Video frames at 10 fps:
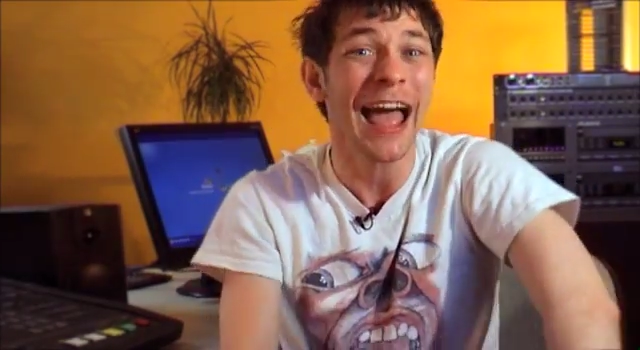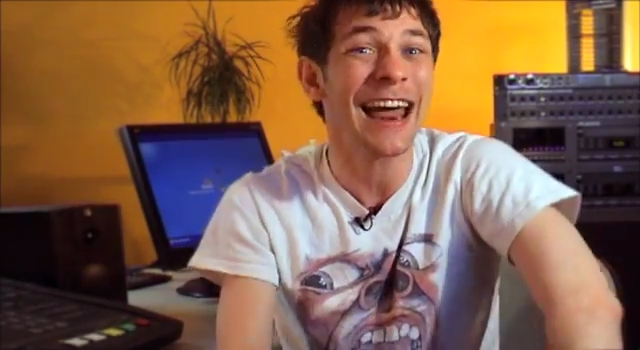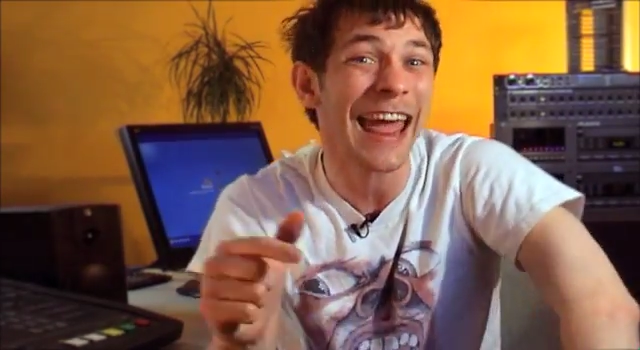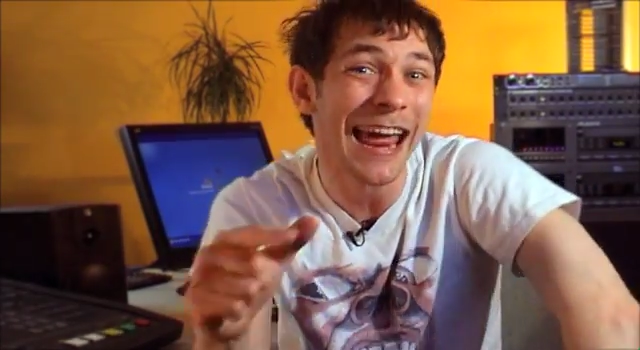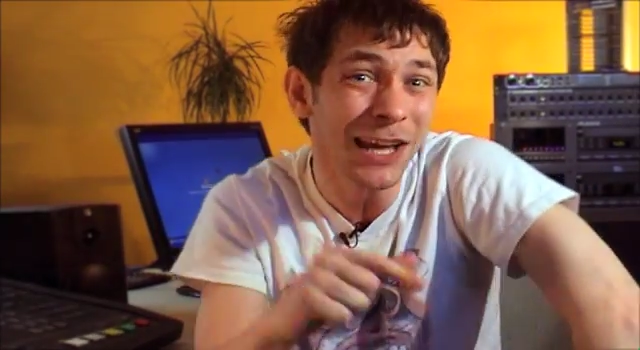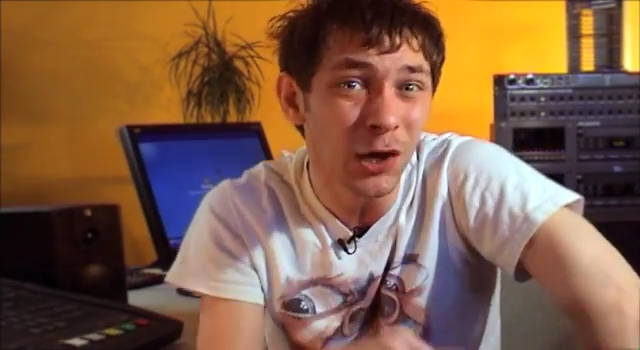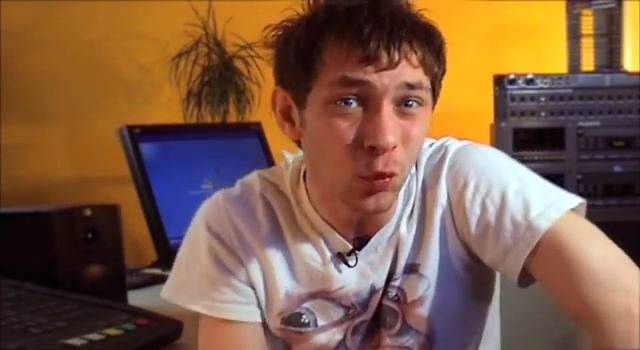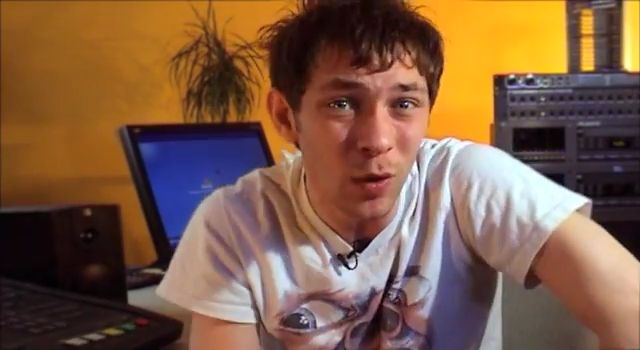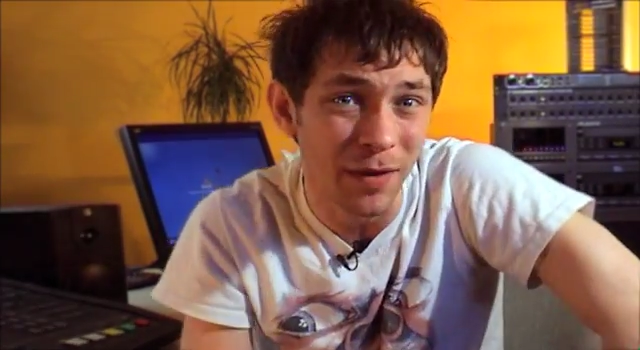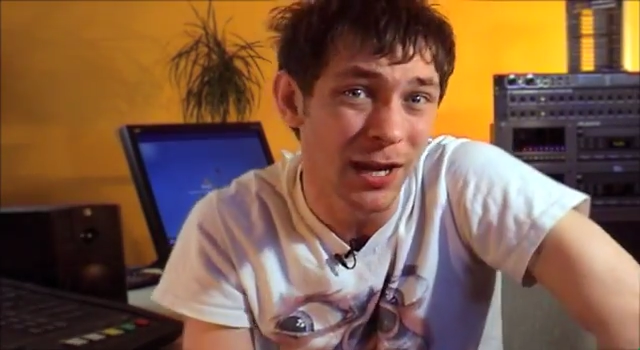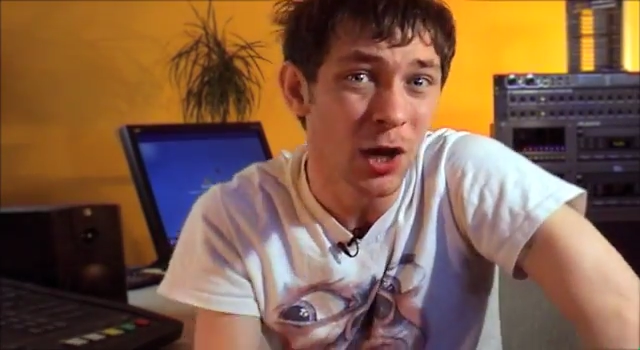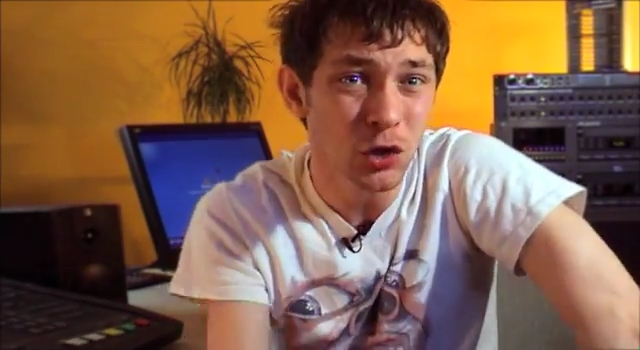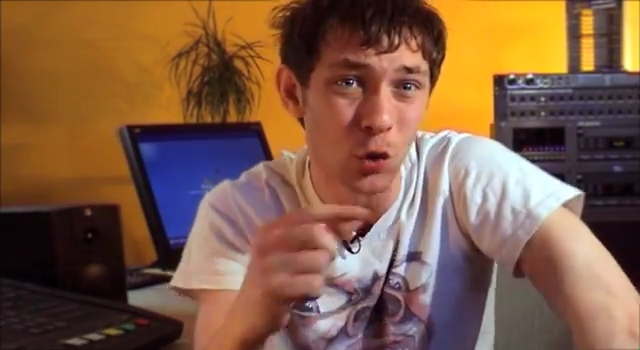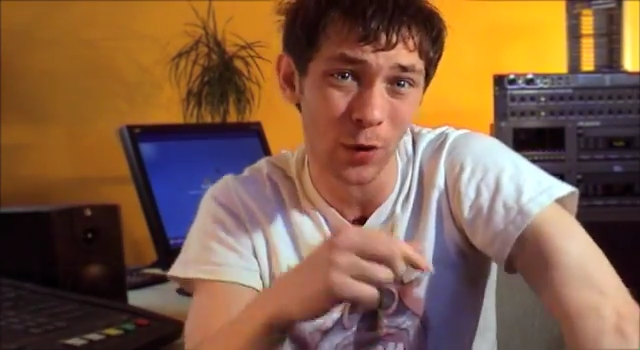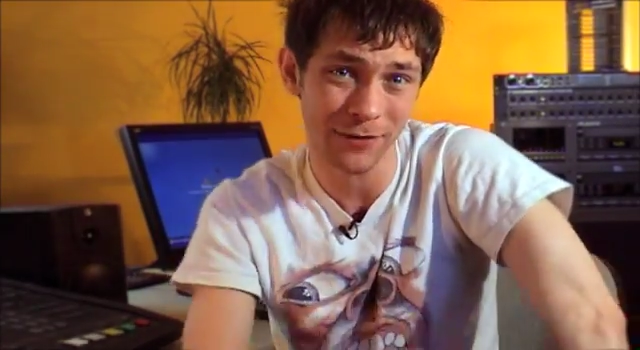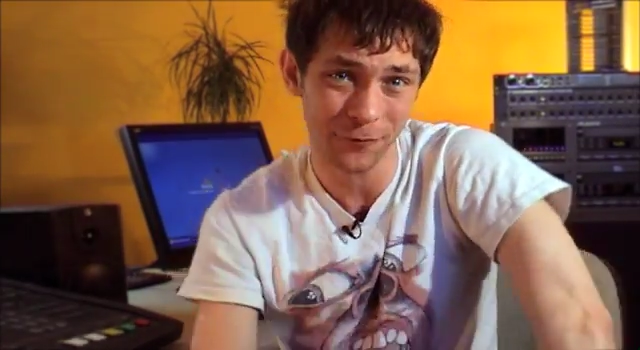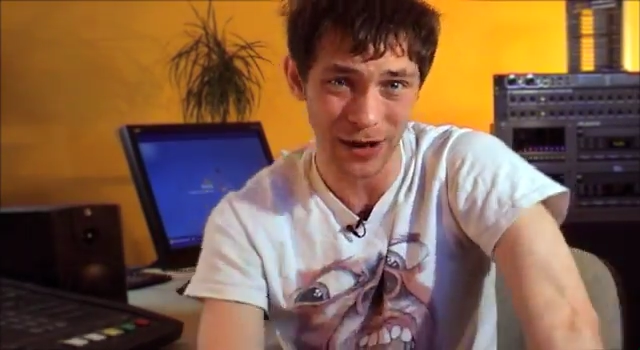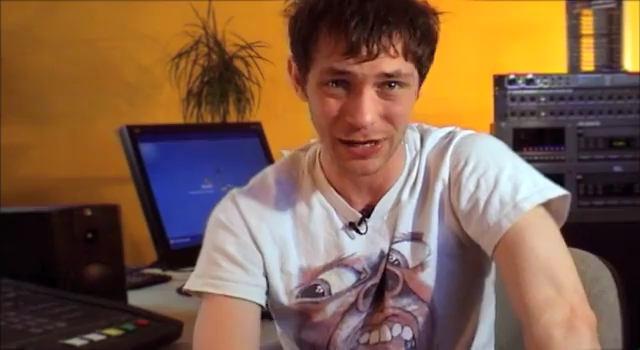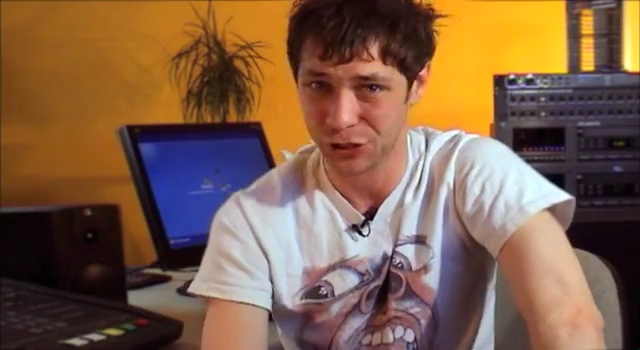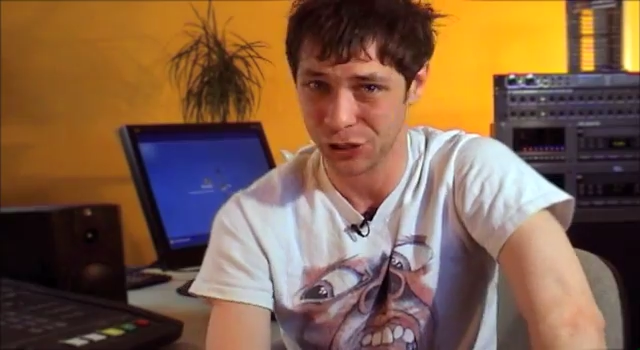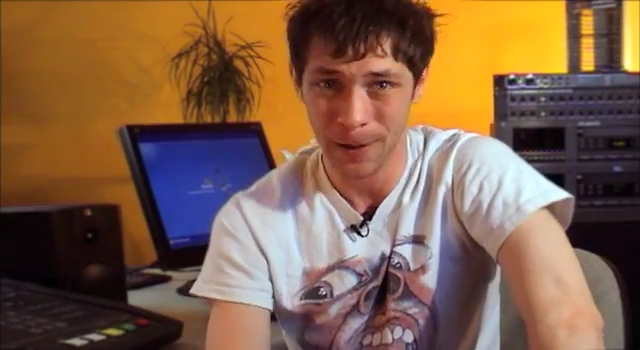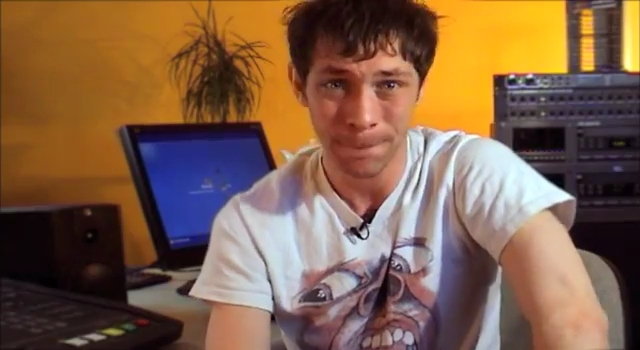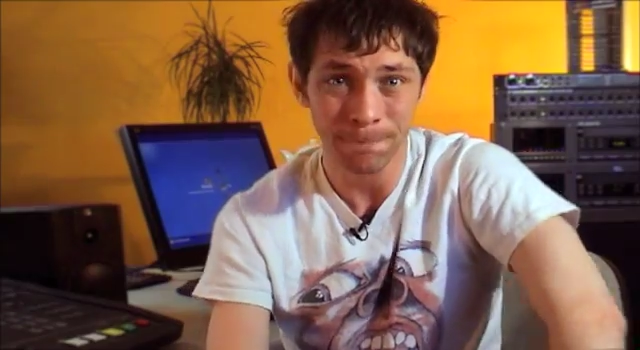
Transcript: and elegant women talking French.